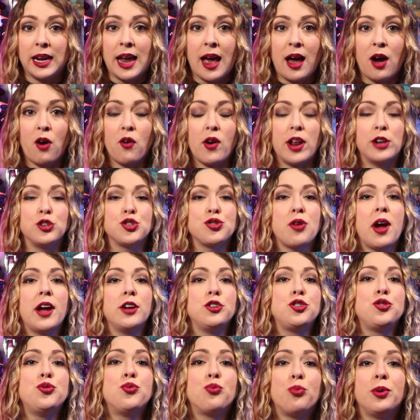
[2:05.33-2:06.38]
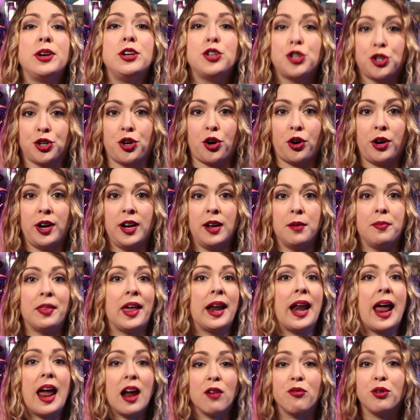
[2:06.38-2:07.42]
out and trying to reassure him
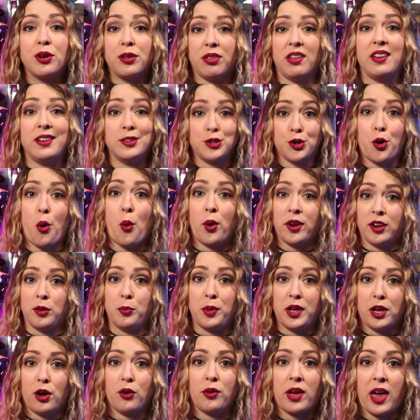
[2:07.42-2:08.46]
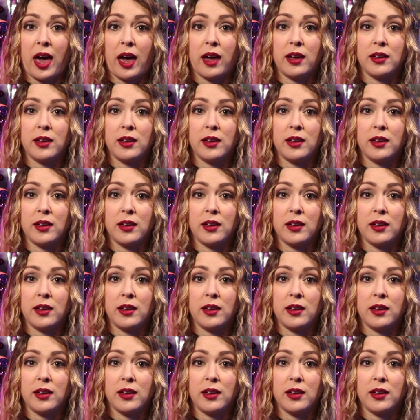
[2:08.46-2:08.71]
that everything is going to be okay.